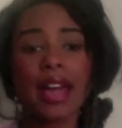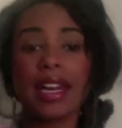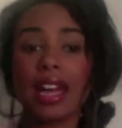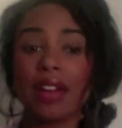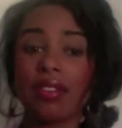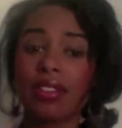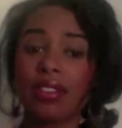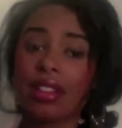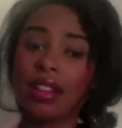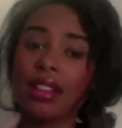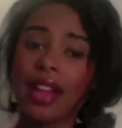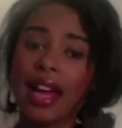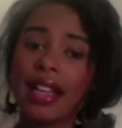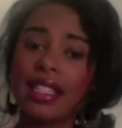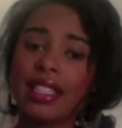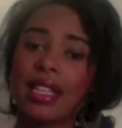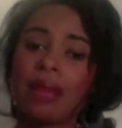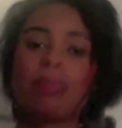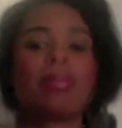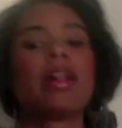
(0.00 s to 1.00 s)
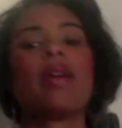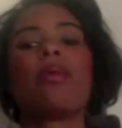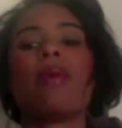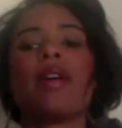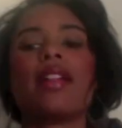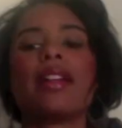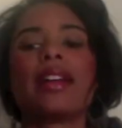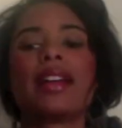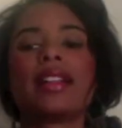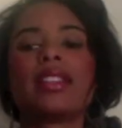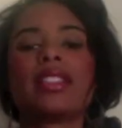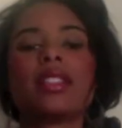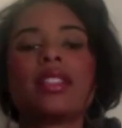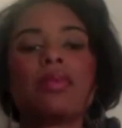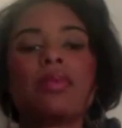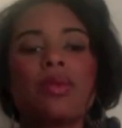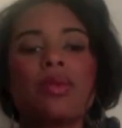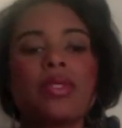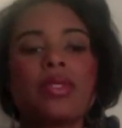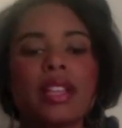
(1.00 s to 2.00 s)
Nevertheless, they play well against the
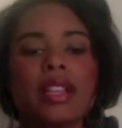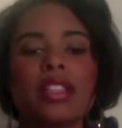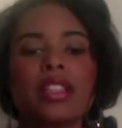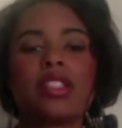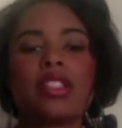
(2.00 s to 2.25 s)
Bulls as the